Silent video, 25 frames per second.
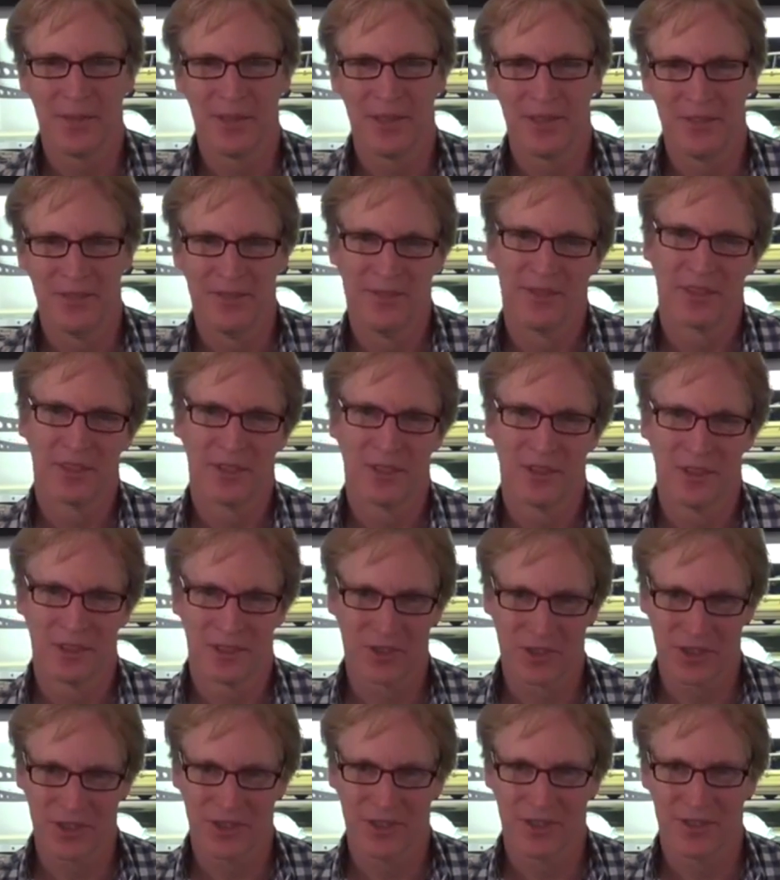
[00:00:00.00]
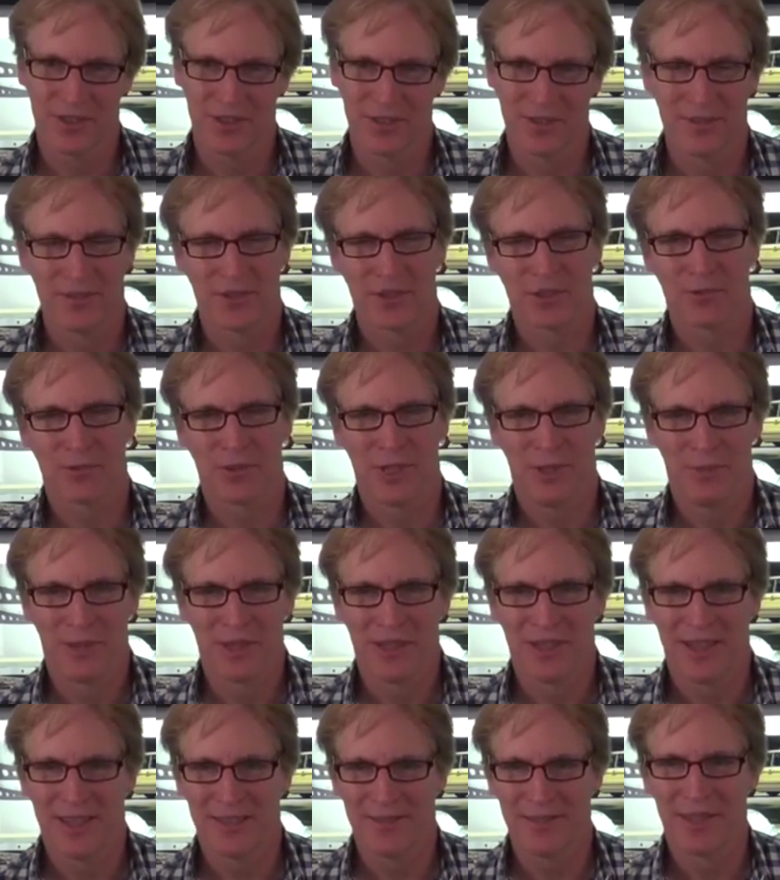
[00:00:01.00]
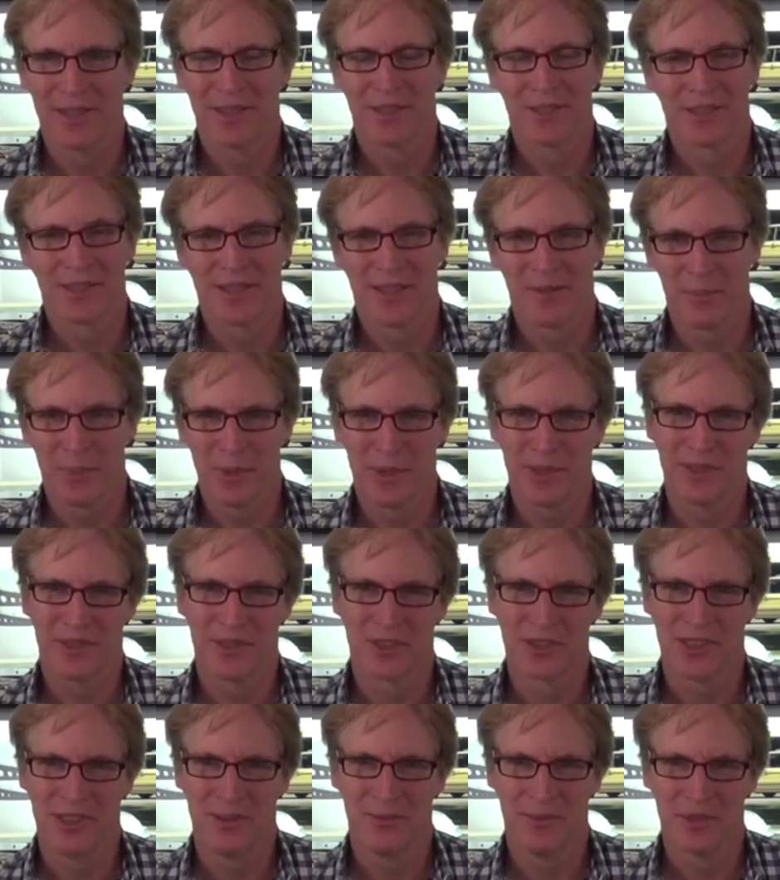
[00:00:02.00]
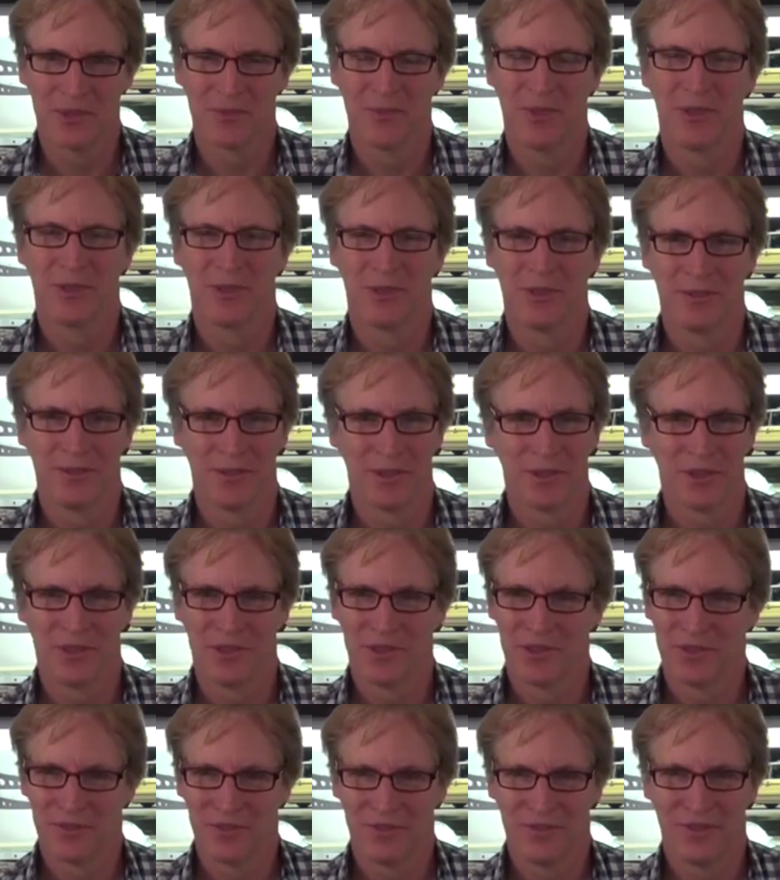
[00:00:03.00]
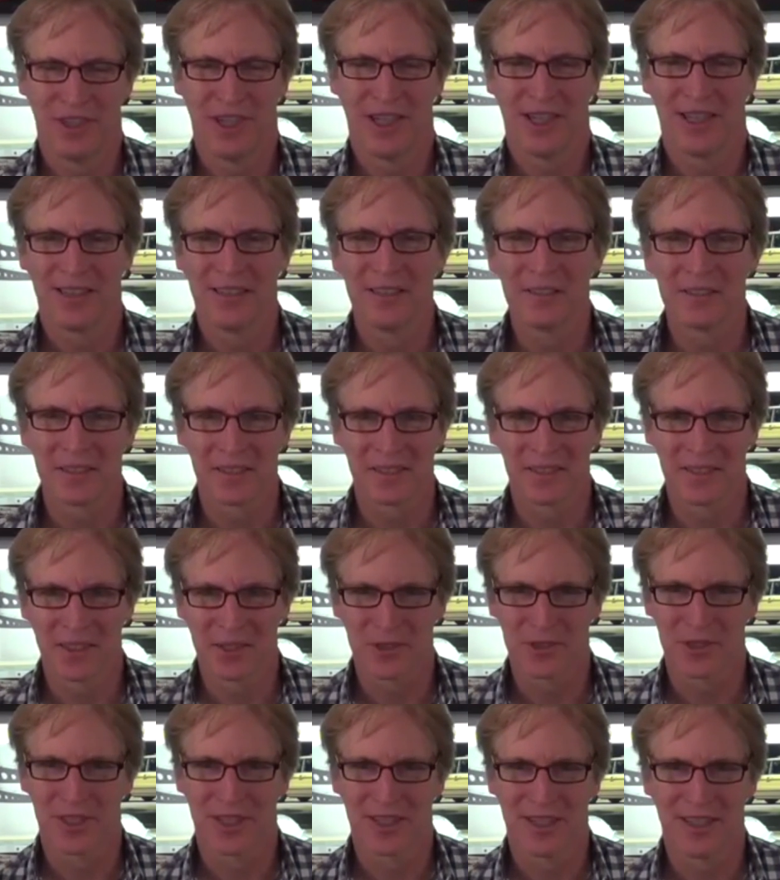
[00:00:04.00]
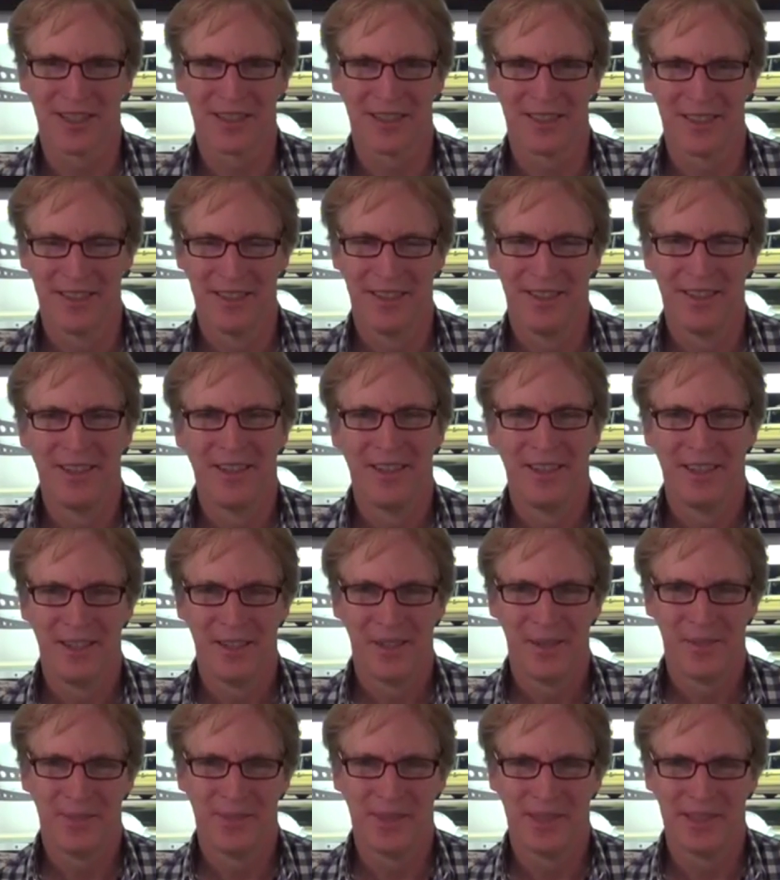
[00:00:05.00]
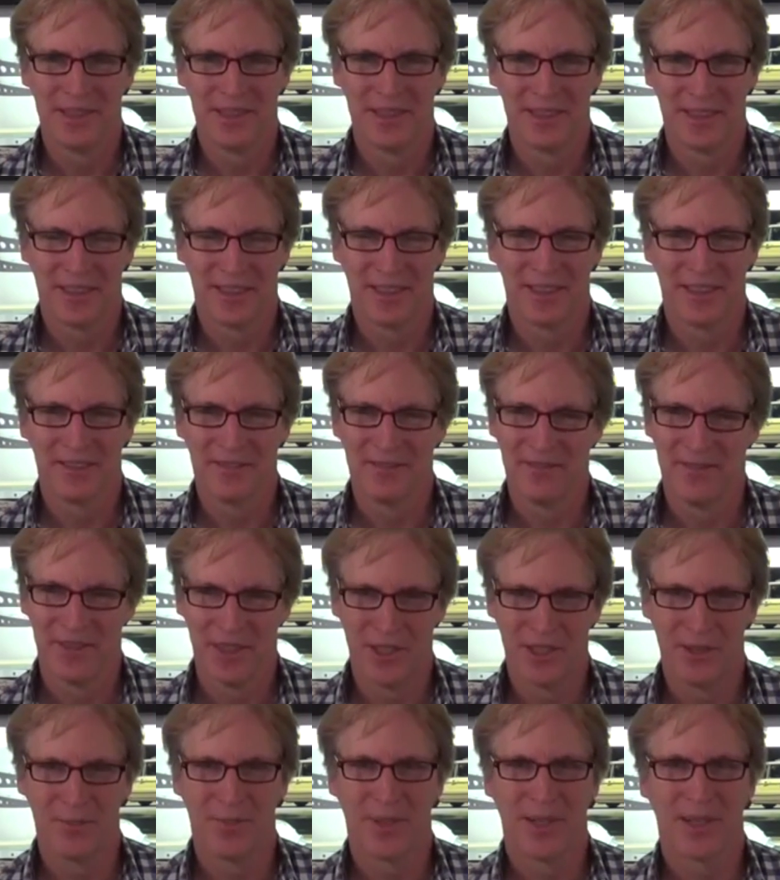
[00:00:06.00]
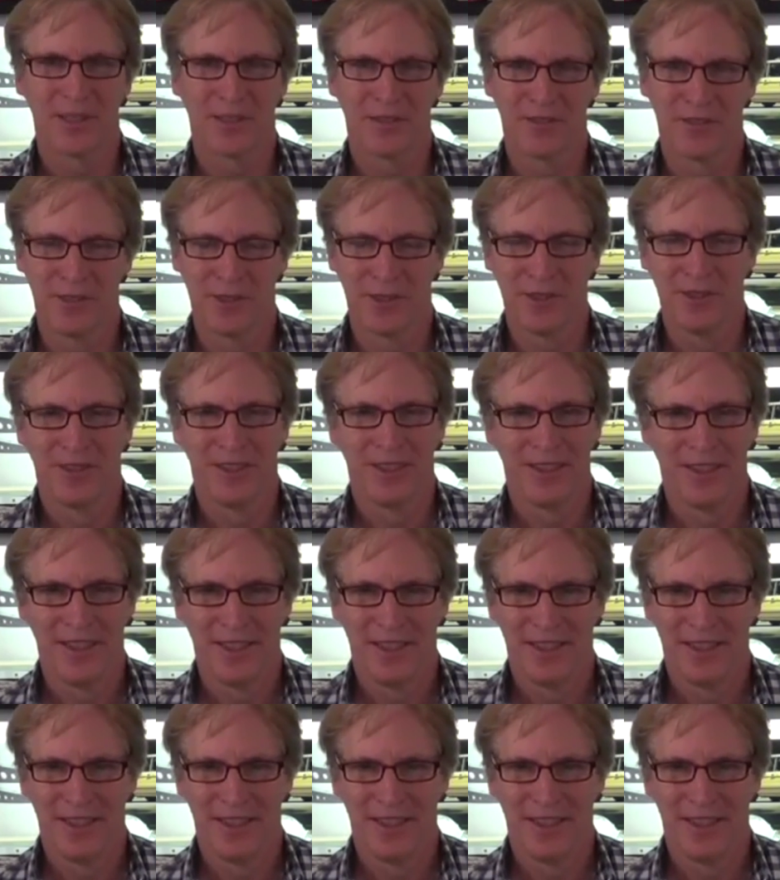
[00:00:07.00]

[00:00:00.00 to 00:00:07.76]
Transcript: But still, it's going to scream a lot because that big Siemens motor, which is fine. It's an electric car, but uh, very powerful.